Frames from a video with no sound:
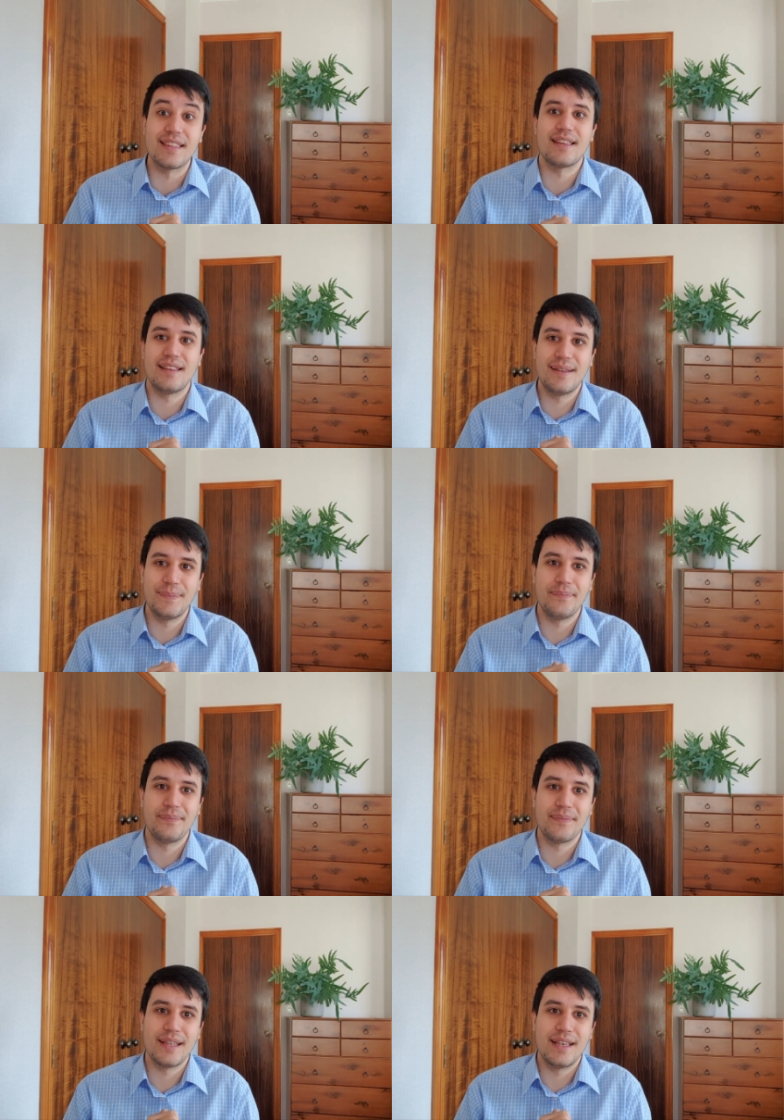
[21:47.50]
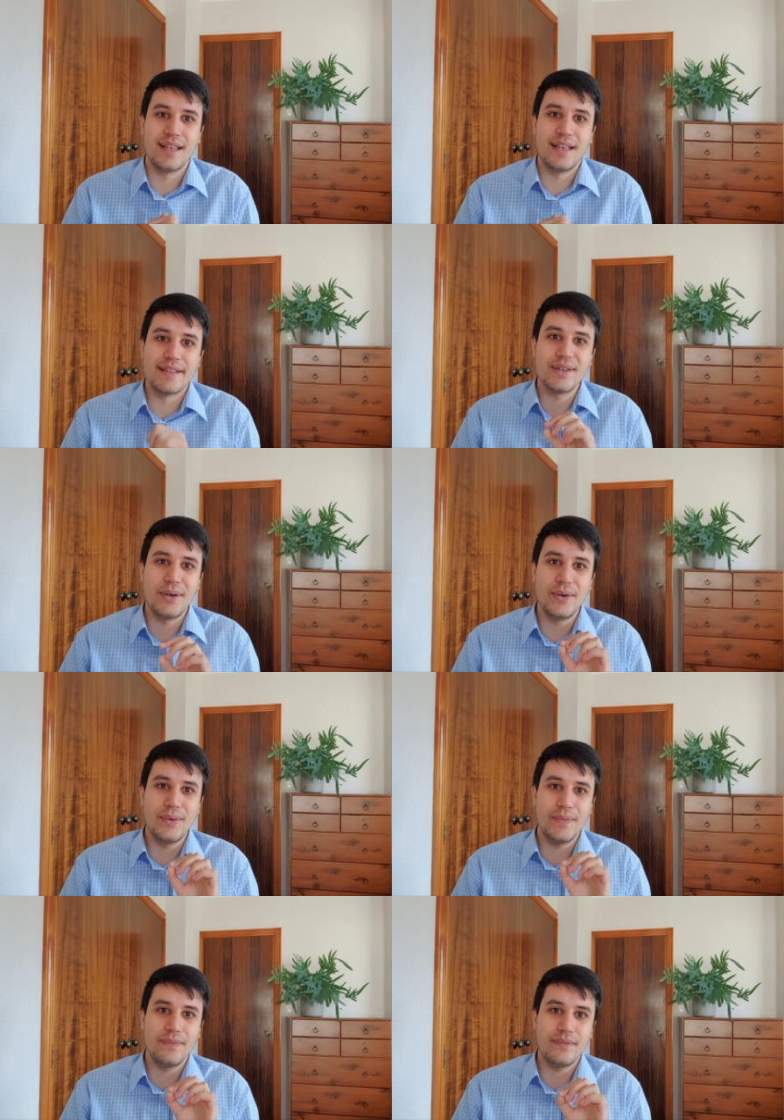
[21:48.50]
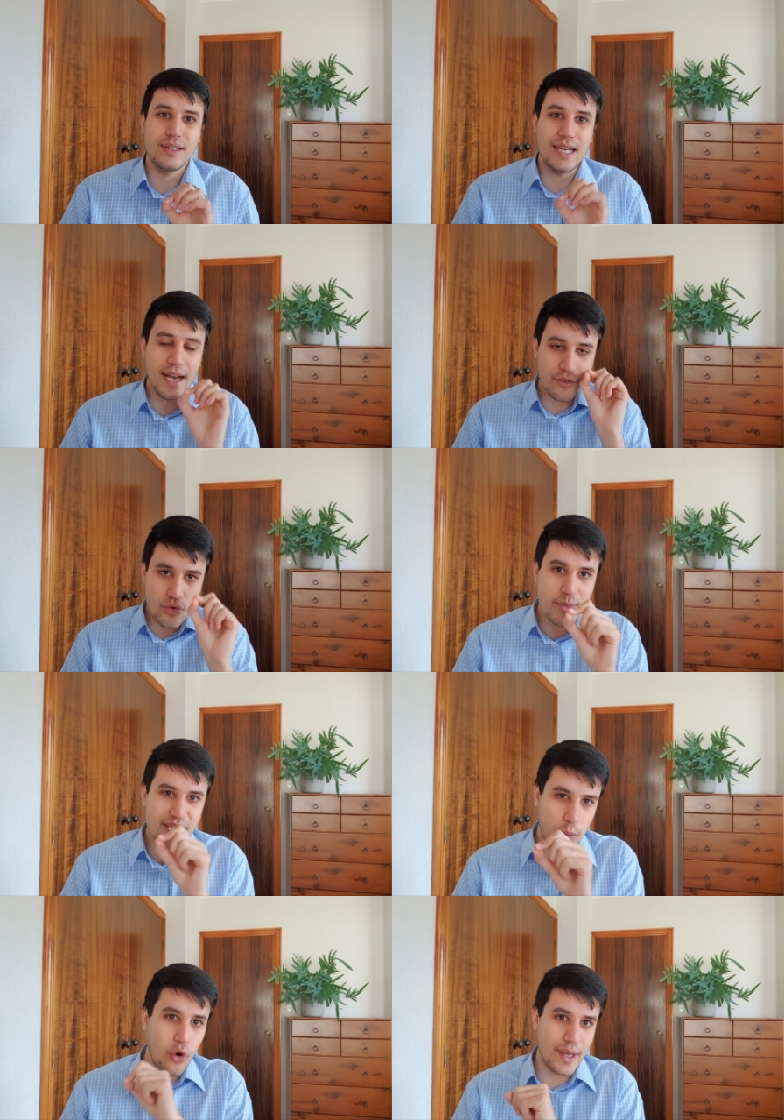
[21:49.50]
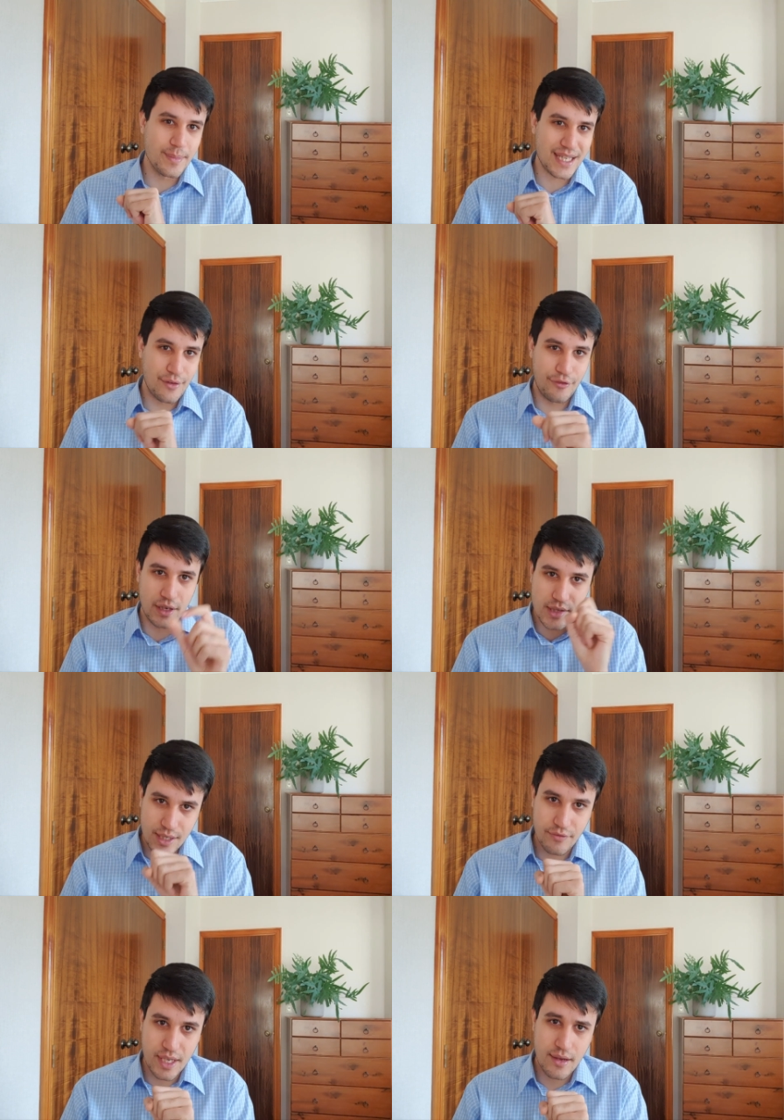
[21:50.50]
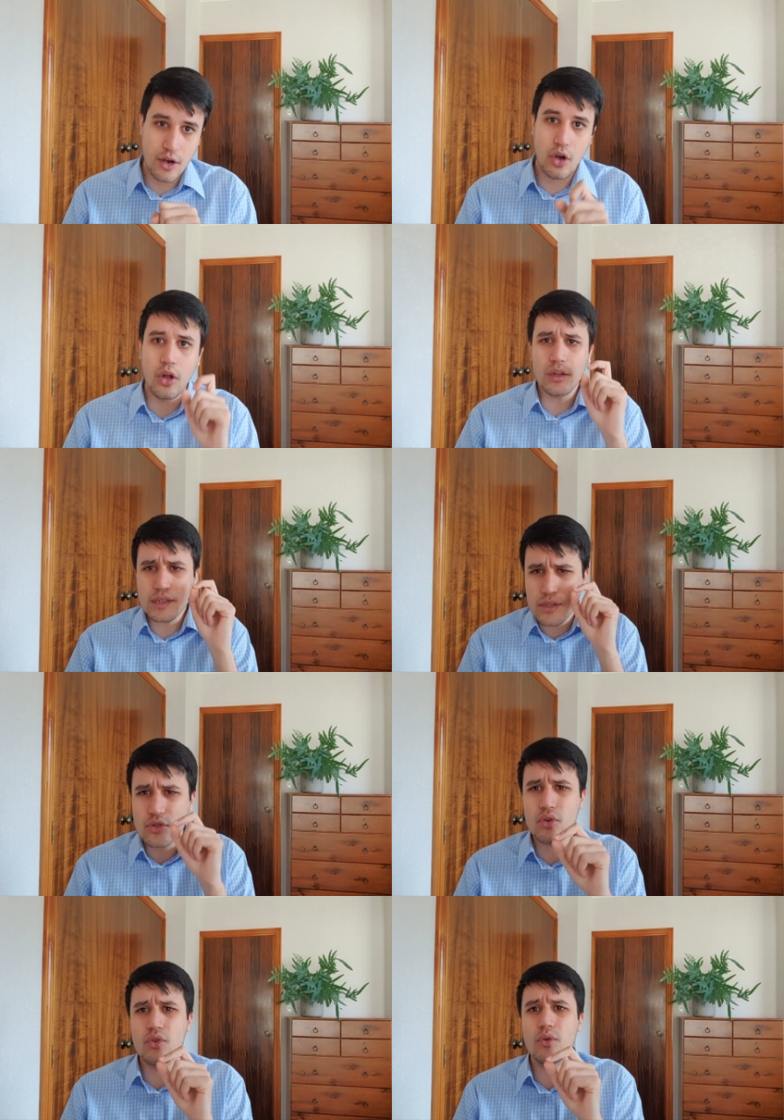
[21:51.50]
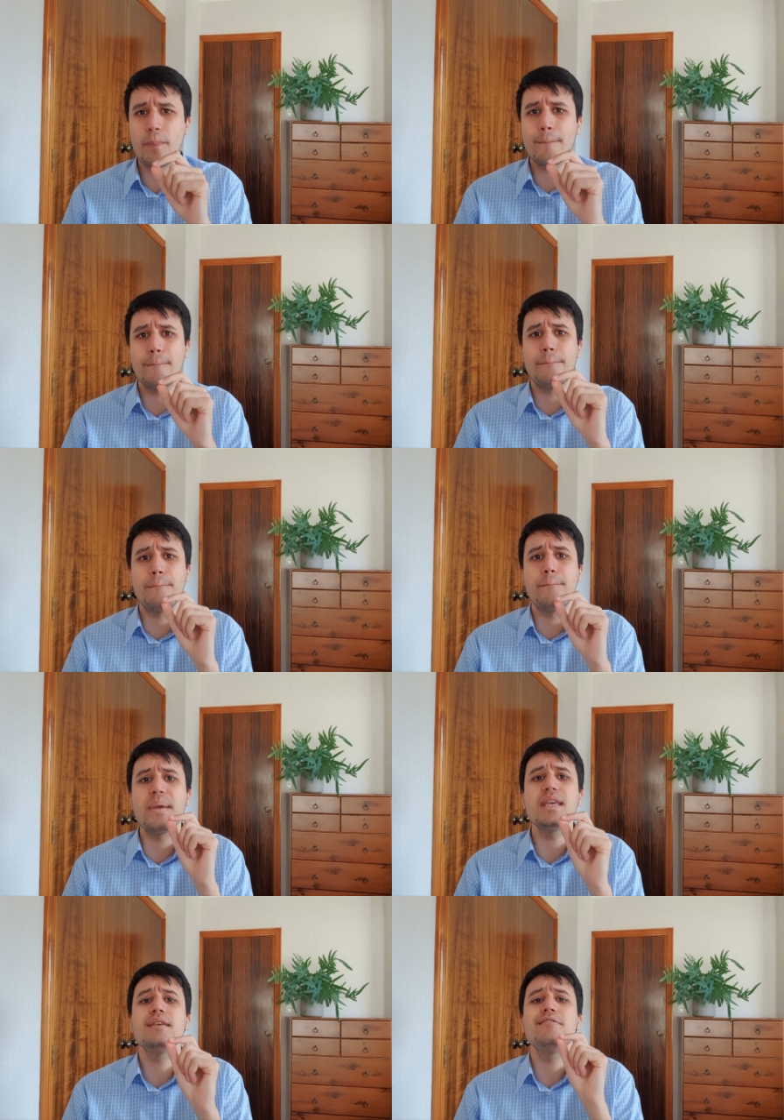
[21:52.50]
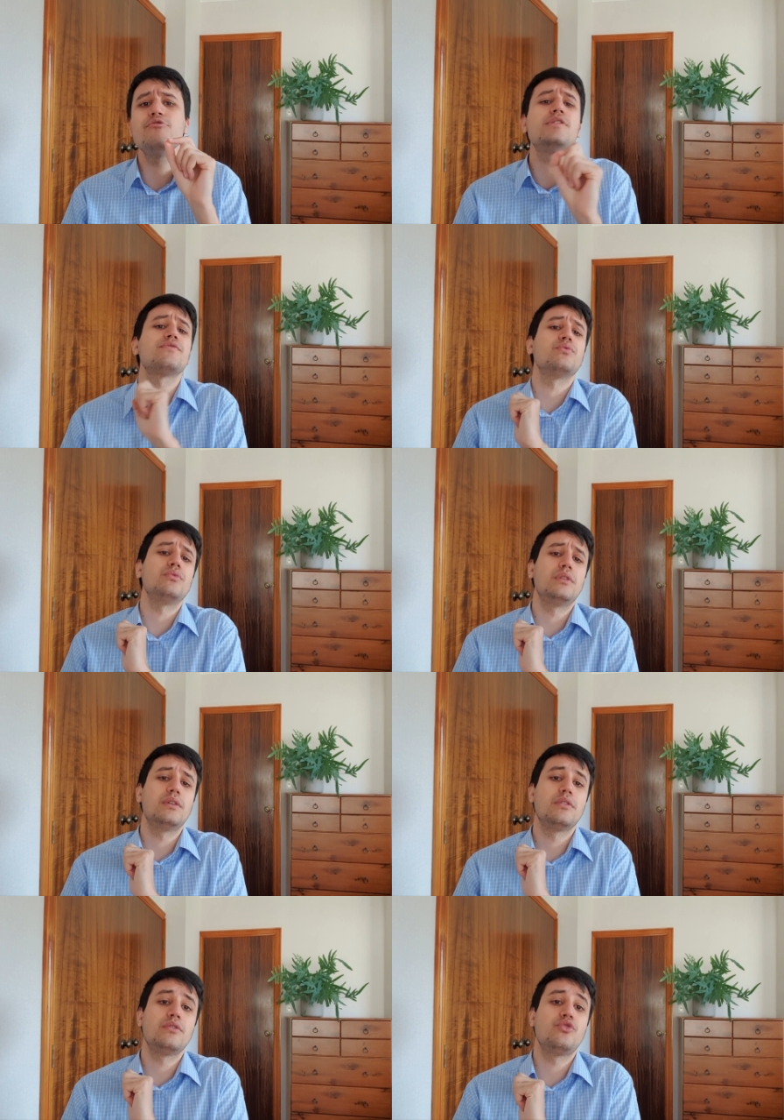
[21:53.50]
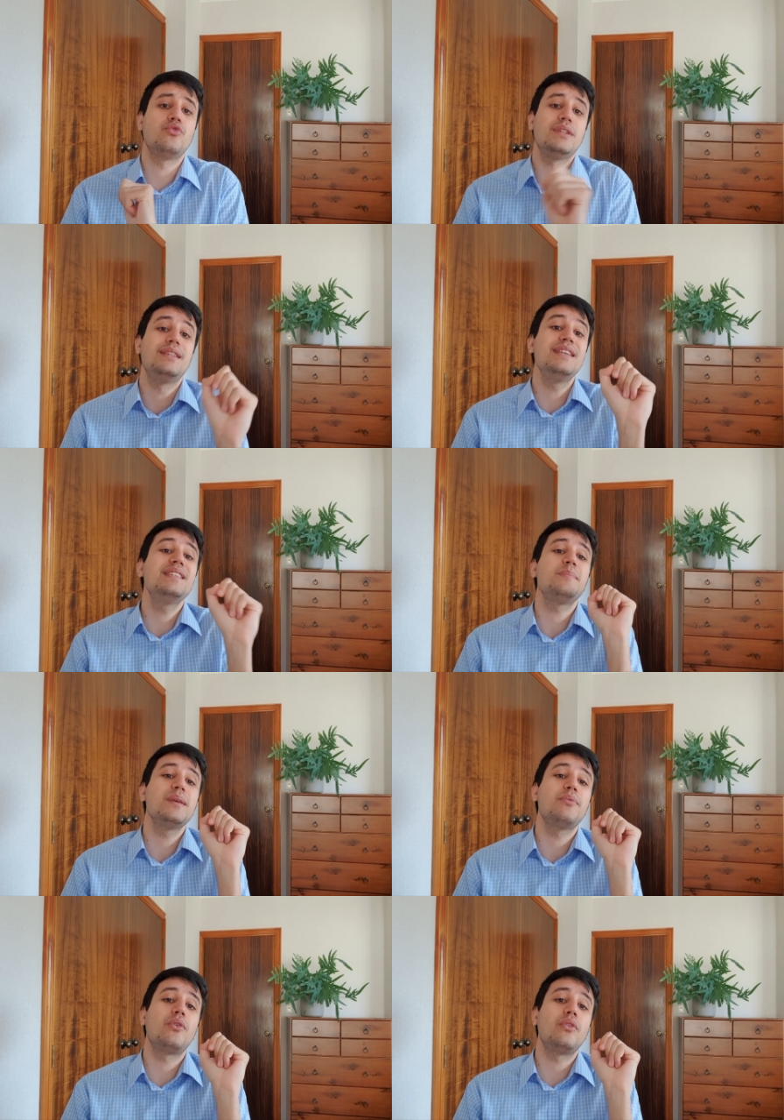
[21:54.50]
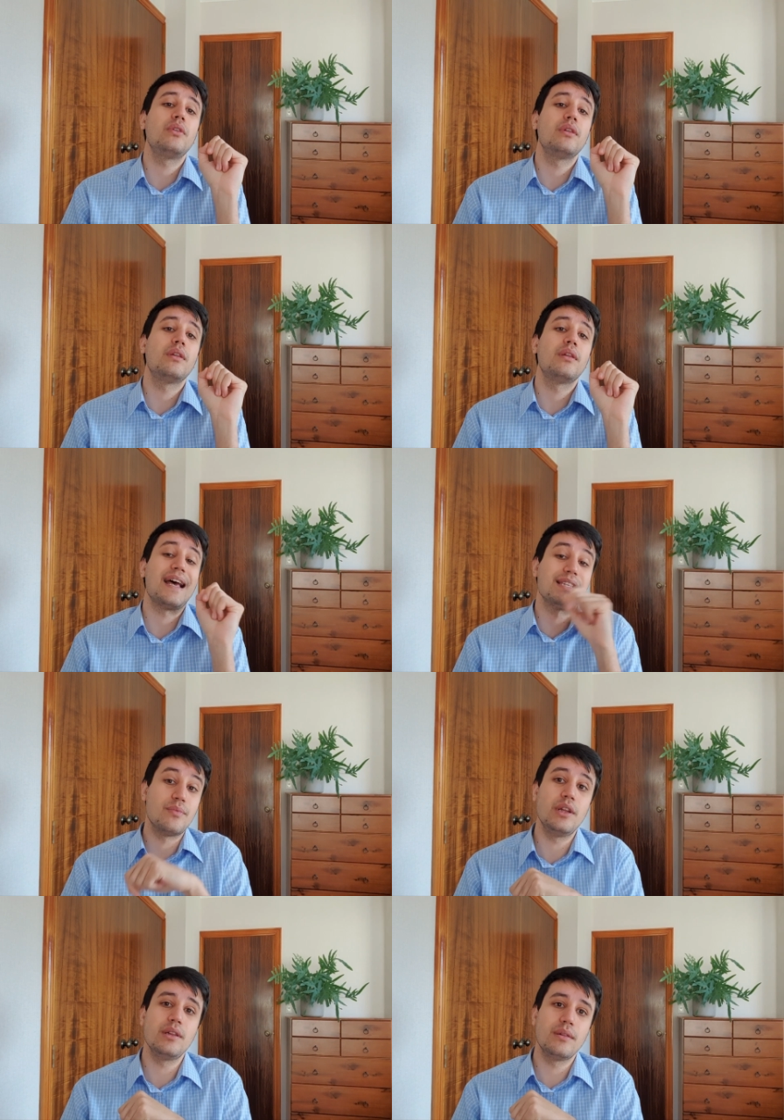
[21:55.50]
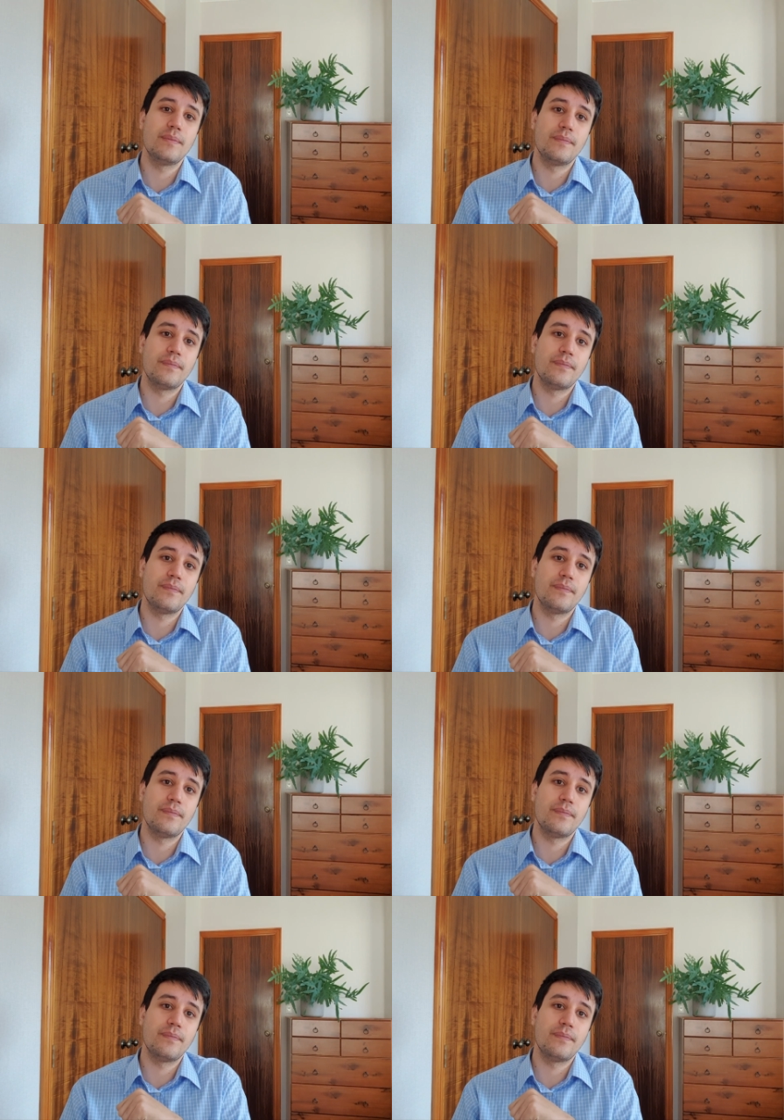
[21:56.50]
myth. So can Rumi's poems and philosophy also be useful to these people as well?